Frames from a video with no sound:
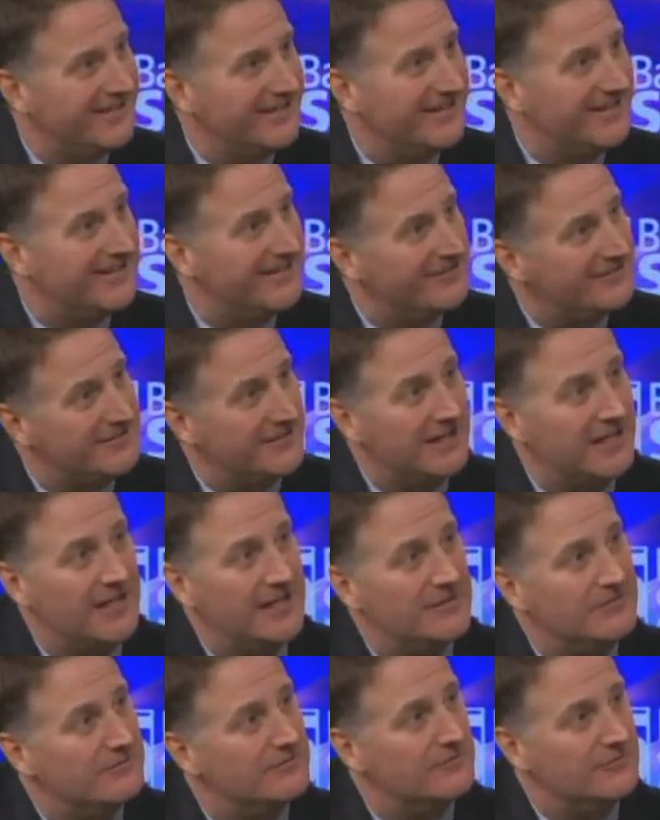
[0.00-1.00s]
uh,
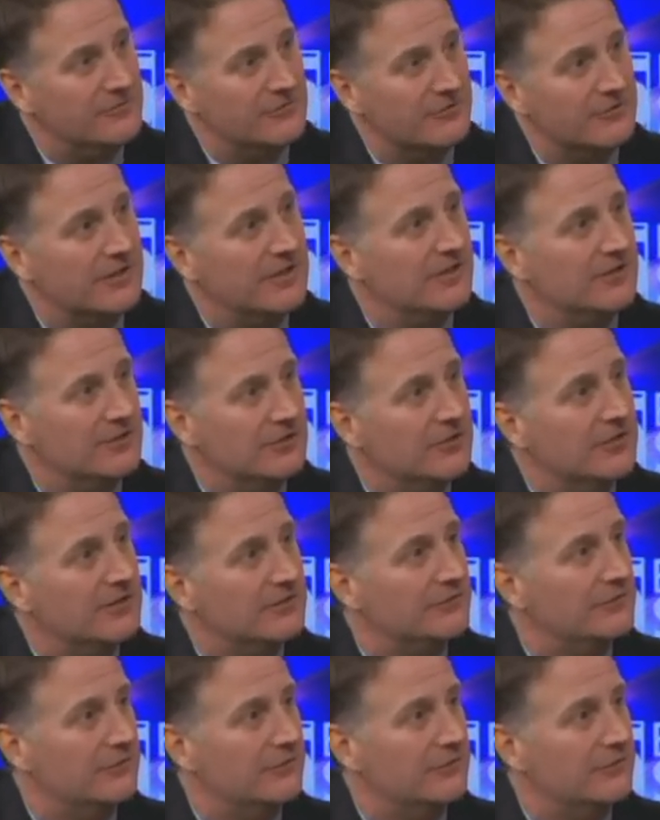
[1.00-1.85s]
then you're going to look